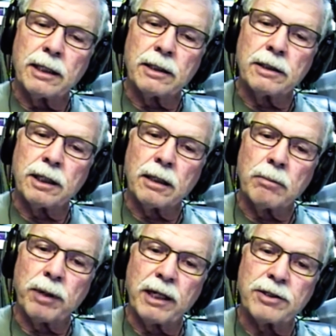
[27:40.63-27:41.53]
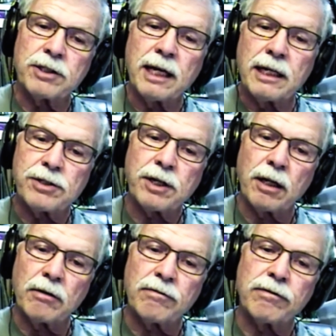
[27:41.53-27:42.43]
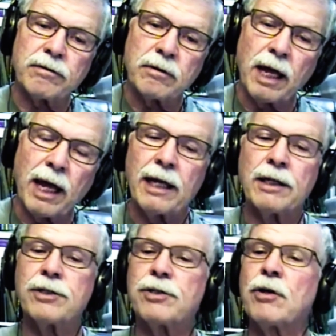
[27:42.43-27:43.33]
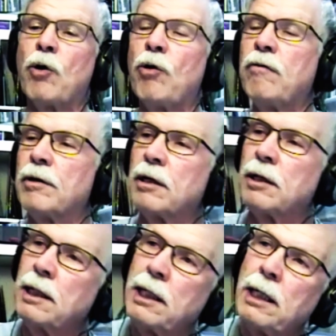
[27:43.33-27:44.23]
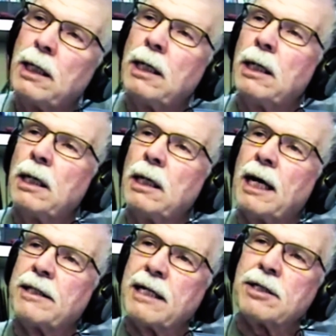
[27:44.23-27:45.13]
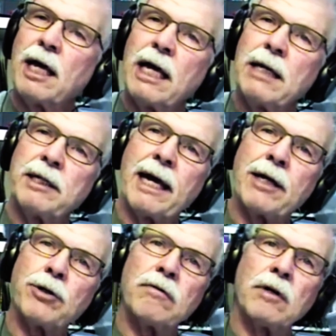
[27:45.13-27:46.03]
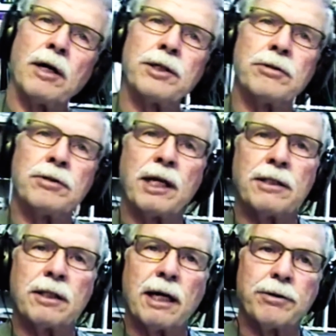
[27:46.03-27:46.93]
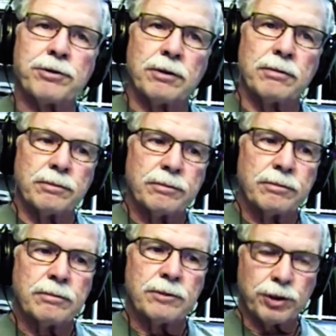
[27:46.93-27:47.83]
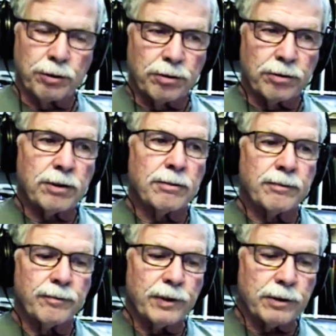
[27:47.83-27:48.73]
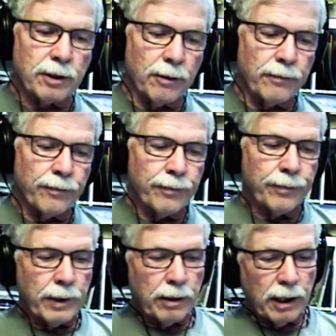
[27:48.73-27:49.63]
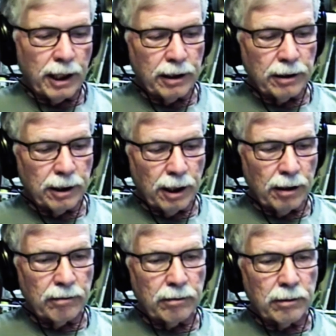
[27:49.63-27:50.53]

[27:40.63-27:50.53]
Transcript: And Penn State itself has over, at that time, it had over 110,000 students. So, in